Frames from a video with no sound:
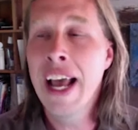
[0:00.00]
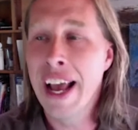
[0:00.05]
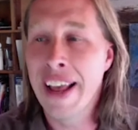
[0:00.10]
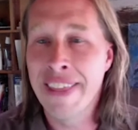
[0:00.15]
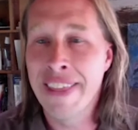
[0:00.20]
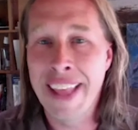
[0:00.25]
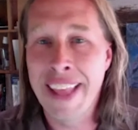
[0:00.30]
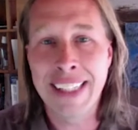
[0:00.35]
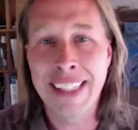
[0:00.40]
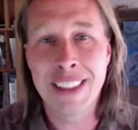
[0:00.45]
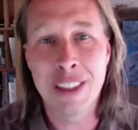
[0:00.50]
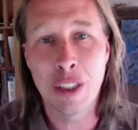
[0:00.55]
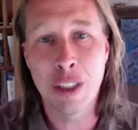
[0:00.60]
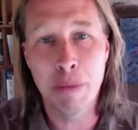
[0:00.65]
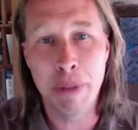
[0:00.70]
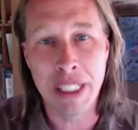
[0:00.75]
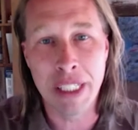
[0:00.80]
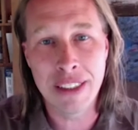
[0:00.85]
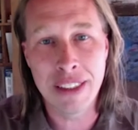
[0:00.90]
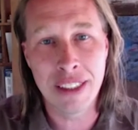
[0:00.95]
And that's their
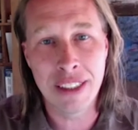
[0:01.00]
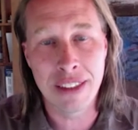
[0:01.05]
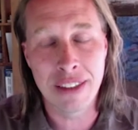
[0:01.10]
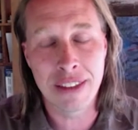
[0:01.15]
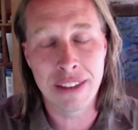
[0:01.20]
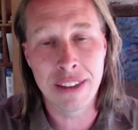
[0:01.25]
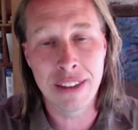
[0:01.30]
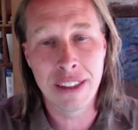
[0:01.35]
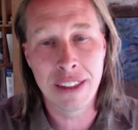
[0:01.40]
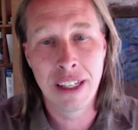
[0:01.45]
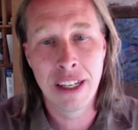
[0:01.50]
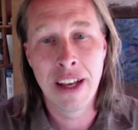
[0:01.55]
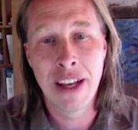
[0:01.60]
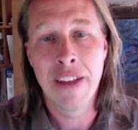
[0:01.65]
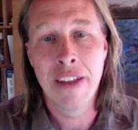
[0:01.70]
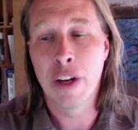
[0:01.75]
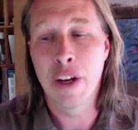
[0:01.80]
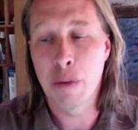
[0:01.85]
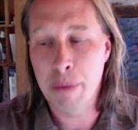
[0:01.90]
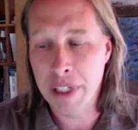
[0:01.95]
business.
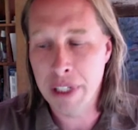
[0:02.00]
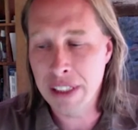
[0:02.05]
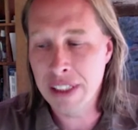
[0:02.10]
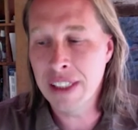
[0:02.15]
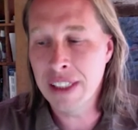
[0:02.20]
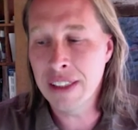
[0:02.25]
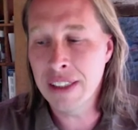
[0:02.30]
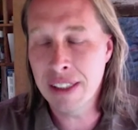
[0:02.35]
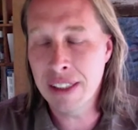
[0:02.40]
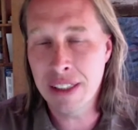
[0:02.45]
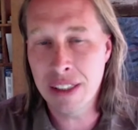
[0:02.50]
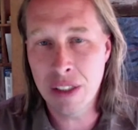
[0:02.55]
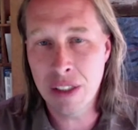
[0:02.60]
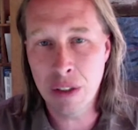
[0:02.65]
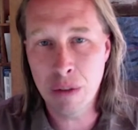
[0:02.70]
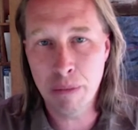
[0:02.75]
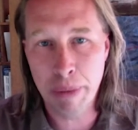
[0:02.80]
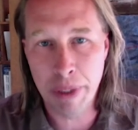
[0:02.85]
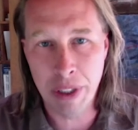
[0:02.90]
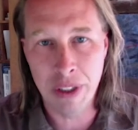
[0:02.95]
Their business is to
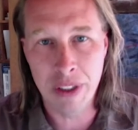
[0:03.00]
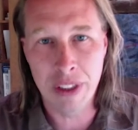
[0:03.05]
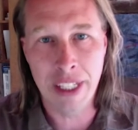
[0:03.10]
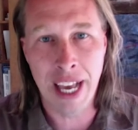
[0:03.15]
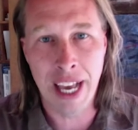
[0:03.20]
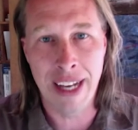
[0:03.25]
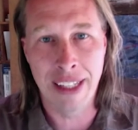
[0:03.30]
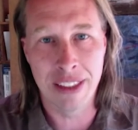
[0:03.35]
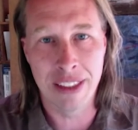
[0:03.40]
build gas